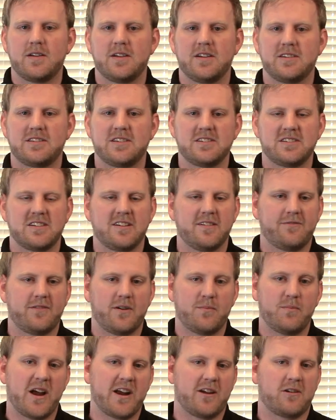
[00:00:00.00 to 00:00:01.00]
It's as
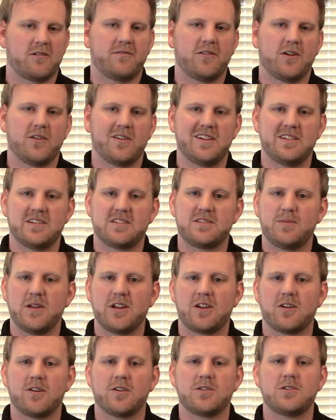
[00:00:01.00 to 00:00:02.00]
if a microphone and a
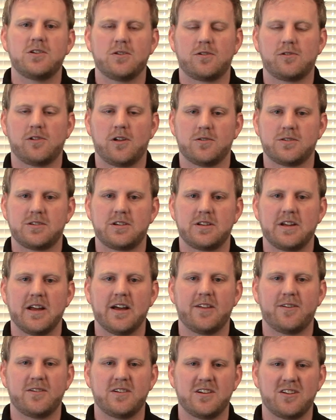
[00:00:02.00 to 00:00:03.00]
speaker are too close
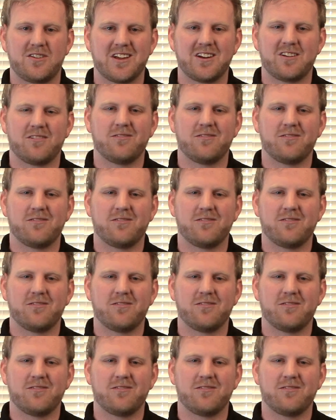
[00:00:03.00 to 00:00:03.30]
together and you get a